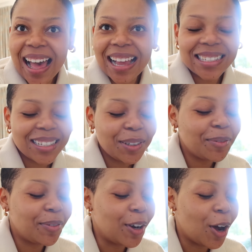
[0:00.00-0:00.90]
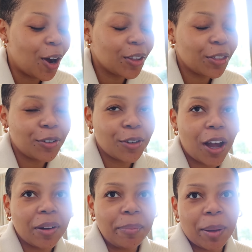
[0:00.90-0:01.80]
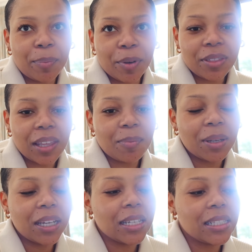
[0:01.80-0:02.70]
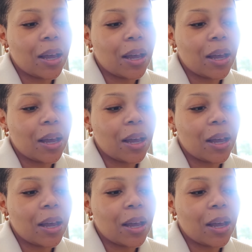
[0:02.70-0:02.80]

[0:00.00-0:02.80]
I didn't vlog throughout my birthday because